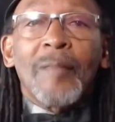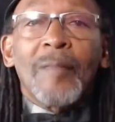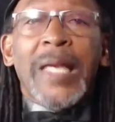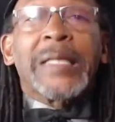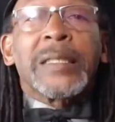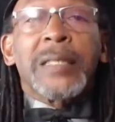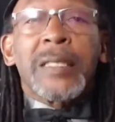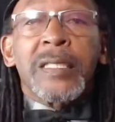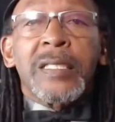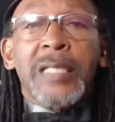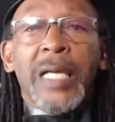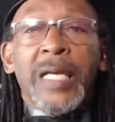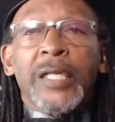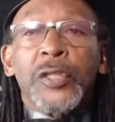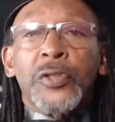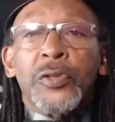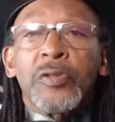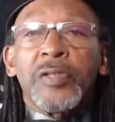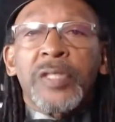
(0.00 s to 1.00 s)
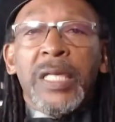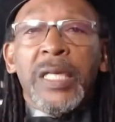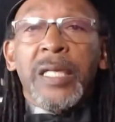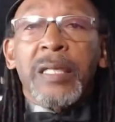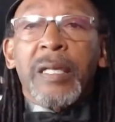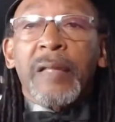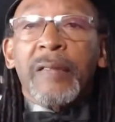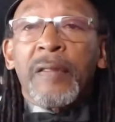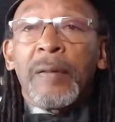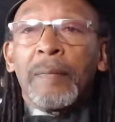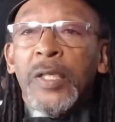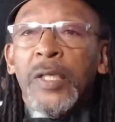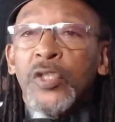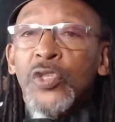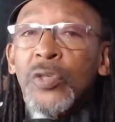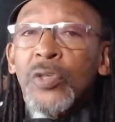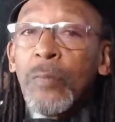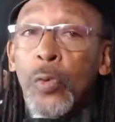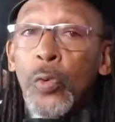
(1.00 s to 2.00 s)
and decided to take the
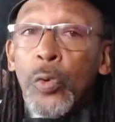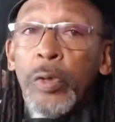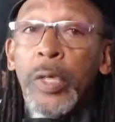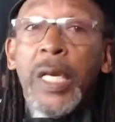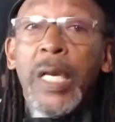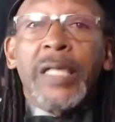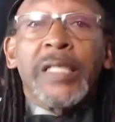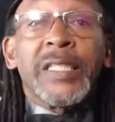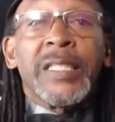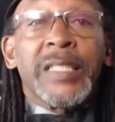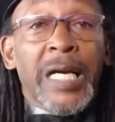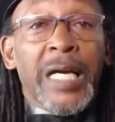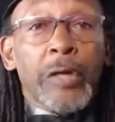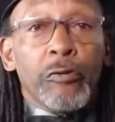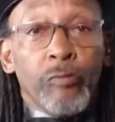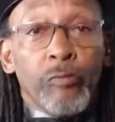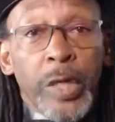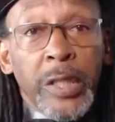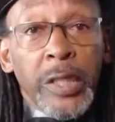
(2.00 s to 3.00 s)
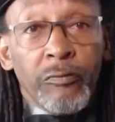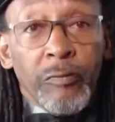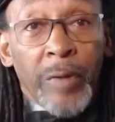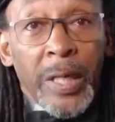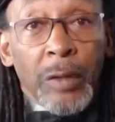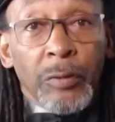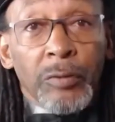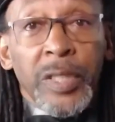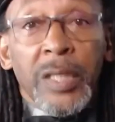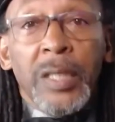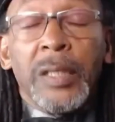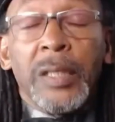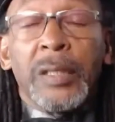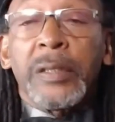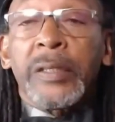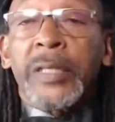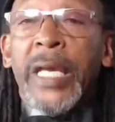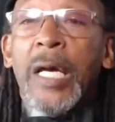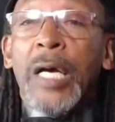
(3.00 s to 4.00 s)
much more direct route
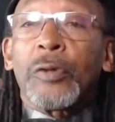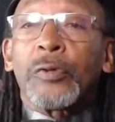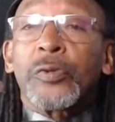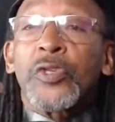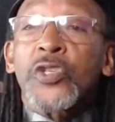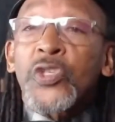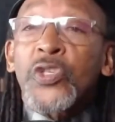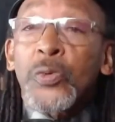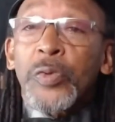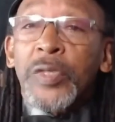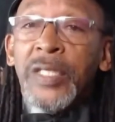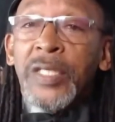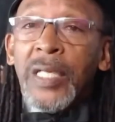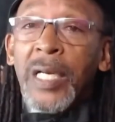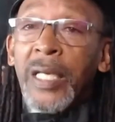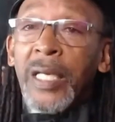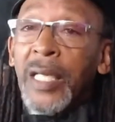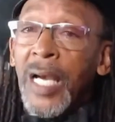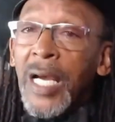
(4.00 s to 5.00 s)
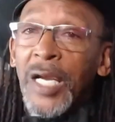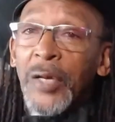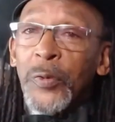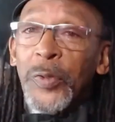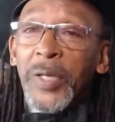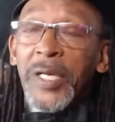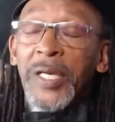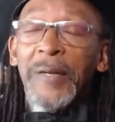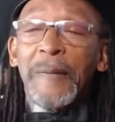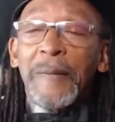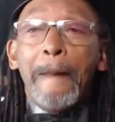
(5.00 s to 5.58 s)
down Suicide Highway.